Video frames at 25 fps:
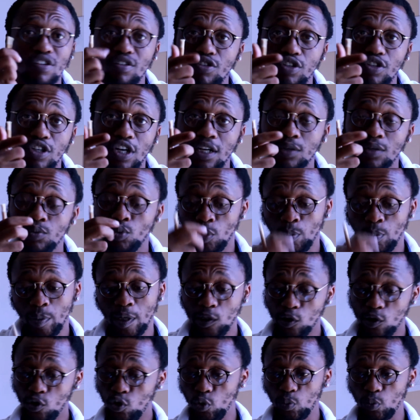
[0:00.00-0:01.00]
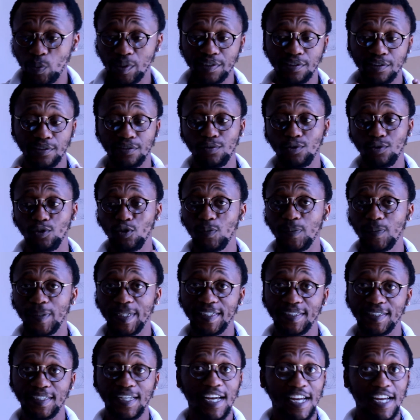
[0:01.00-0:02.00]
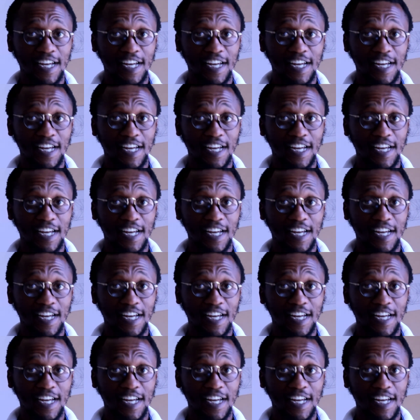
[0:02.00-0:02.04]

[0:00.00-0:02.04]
You can't whip out a toothbrush and a toothpaste,